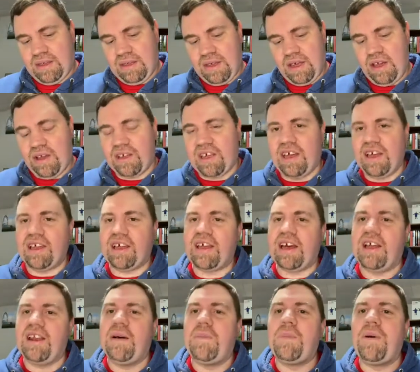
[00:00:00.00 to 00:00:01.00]
Okay, I
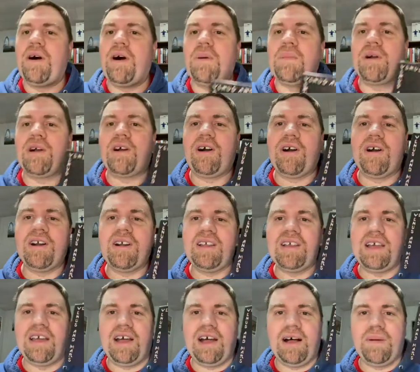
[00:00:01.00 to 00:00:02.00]
got a Paul
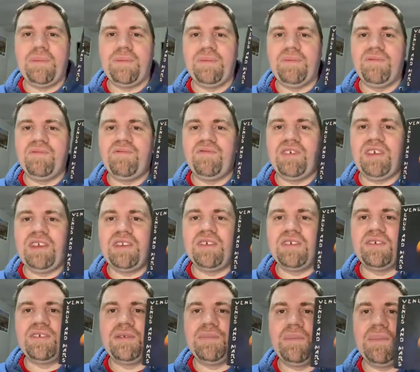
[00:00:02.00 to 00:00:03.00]
McCartney album,
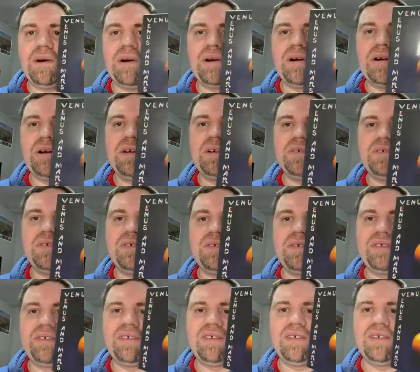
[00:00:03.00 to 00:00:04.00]
Venus and
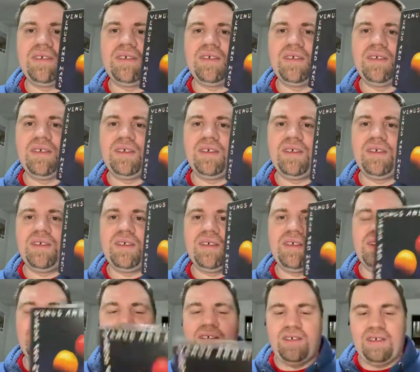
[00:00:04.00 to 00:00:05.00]
Mars.
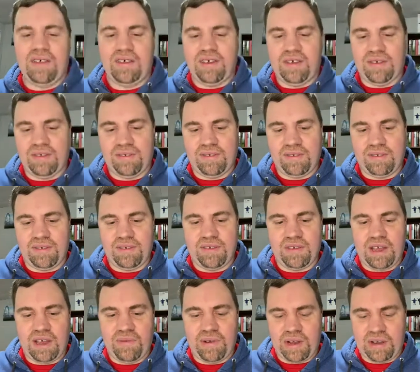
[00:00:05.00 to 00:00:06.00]
Yes,
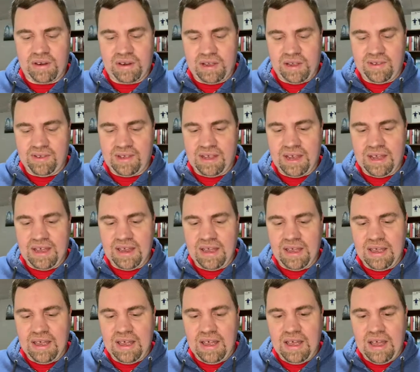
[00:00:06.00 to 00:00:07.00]
I recognize that.
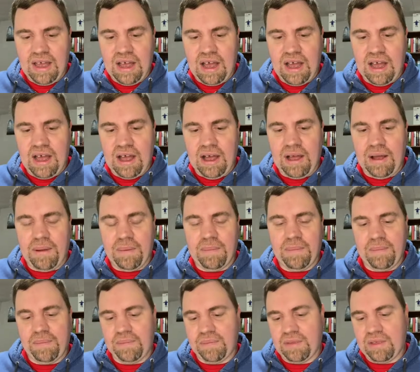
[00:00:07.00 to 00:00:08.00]

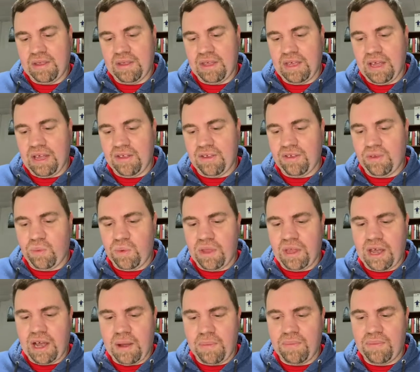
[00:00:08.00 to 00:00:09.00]
Yeah, this is one
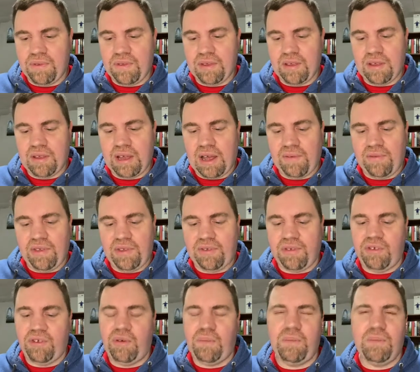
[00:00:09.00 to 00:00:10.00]
of the albums I've
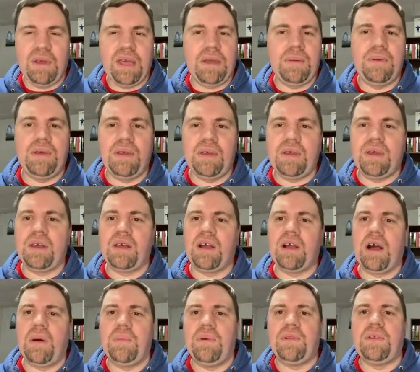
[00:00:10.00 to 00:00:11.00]
listened to maybe a
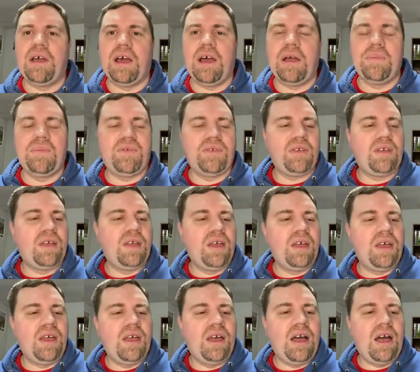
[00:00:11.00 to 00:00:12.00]
couple times.
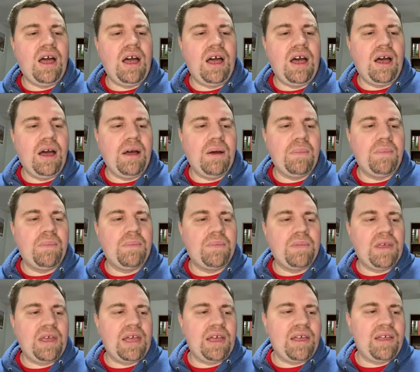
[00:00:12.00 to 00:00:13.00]

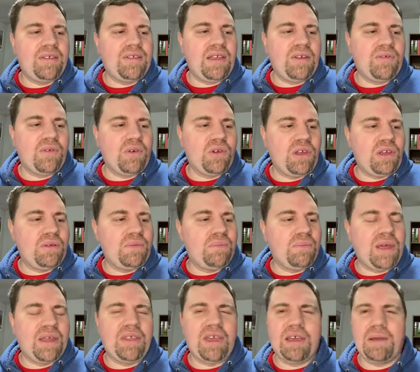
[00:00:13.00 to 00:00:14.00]
It never really
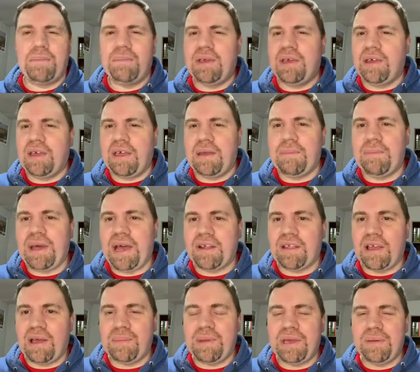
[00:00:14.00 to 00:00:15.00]
made like a big
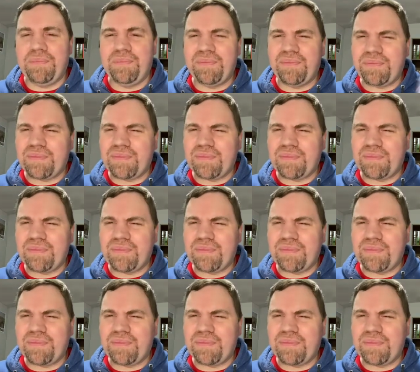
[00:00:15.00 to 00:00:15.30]
impact on me.